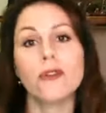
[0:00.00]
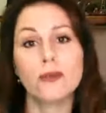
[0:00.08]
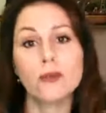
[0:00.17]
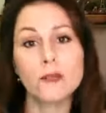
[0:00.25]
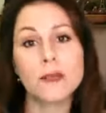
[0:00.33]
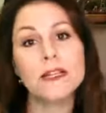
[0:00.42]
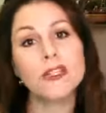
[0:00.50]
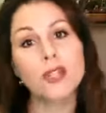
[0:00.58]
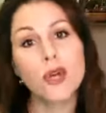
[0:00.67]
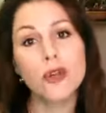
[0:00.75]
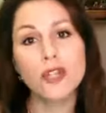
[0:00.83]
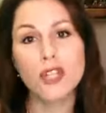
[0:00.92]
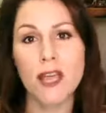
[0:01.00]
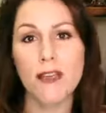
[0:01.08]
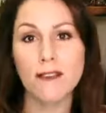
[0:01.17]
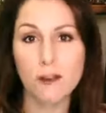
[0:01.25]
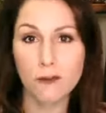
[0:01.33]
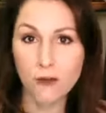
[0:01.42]
which means no
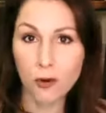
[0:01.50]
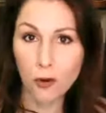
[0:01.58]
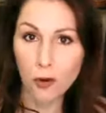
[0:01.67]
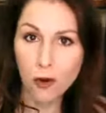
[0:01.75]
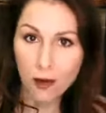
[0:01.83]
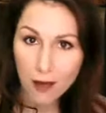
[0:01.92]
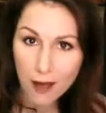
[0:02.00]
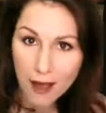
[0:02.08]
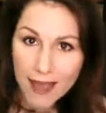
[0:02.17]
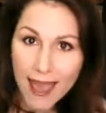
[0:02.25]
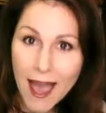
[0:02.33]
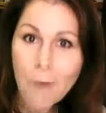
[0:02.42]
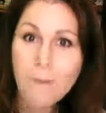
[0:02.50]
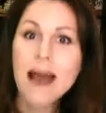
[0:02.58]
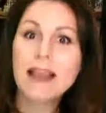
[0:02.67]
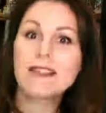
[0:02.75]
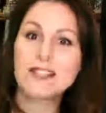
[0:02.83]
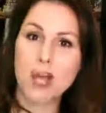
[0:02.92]
chance of your account
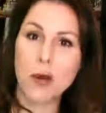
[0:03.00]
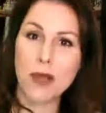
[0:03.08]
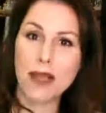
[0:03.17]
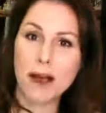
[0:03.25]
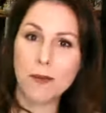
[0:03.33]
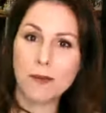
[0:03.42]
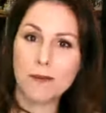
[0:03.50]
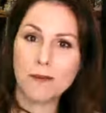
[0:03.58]
balance going up